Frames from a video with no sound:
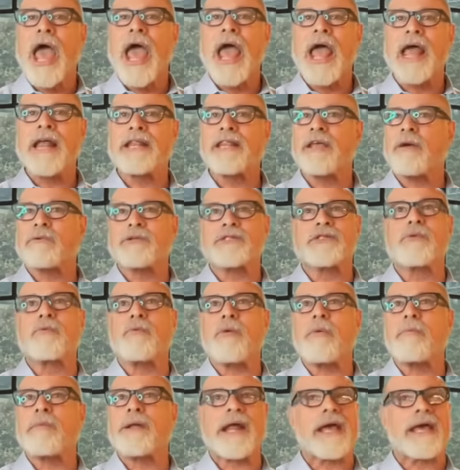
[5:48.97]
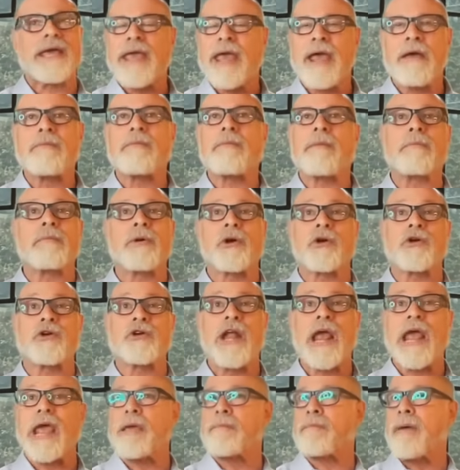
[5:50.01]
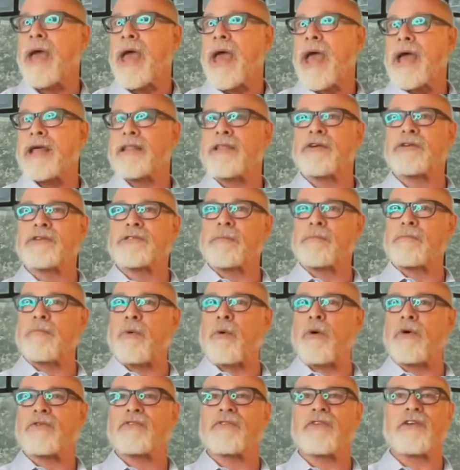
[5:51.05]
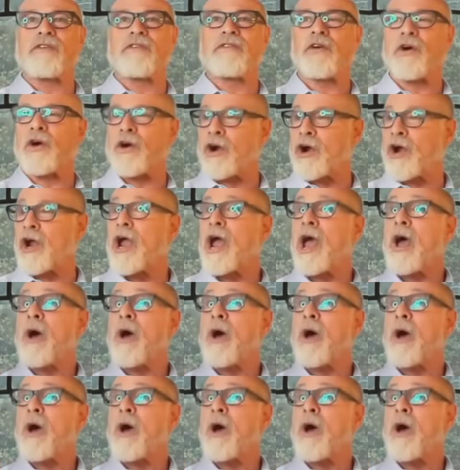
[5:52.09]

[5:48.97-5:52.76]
And there was a woman, I can't remember her name, and there was a portrait of her